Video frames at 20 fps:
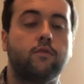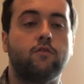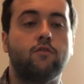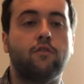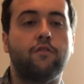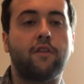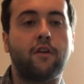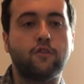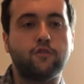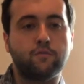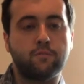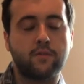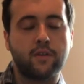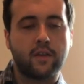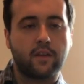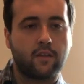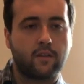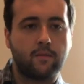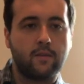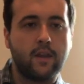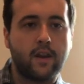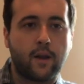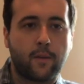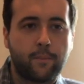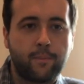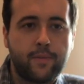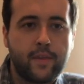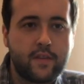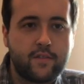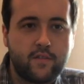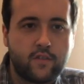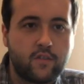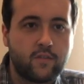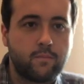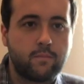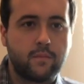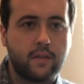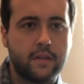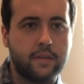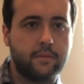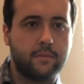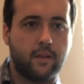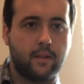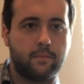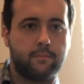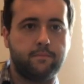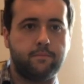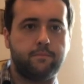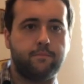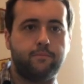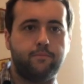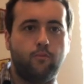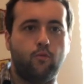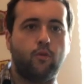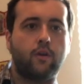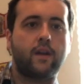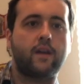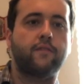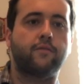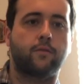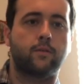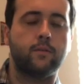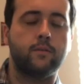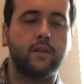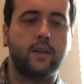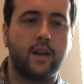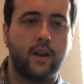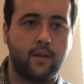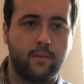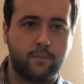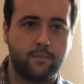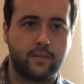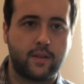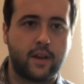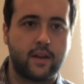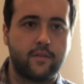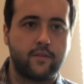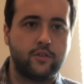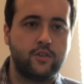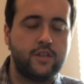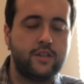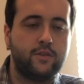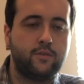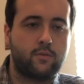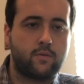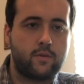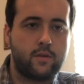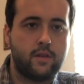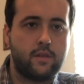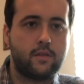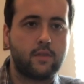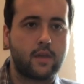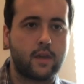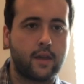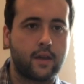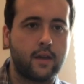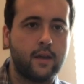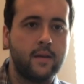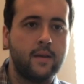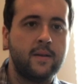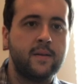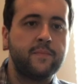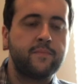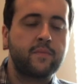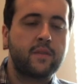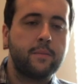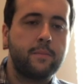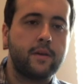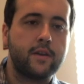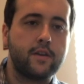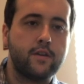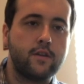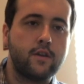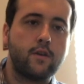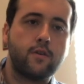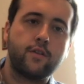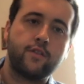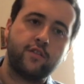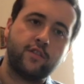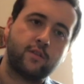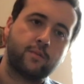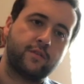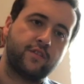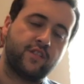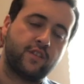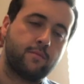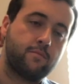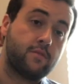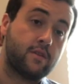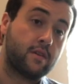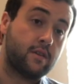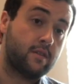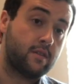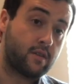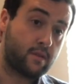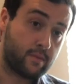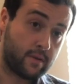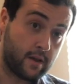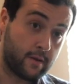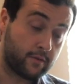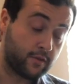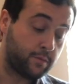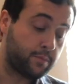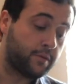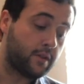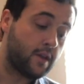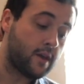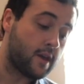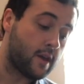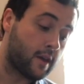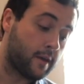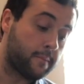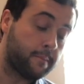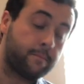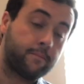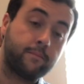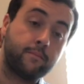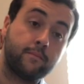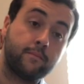so if I was playing, that's just whatever, kind of a G Dorian thing. But you notice there was something in there when I was playing.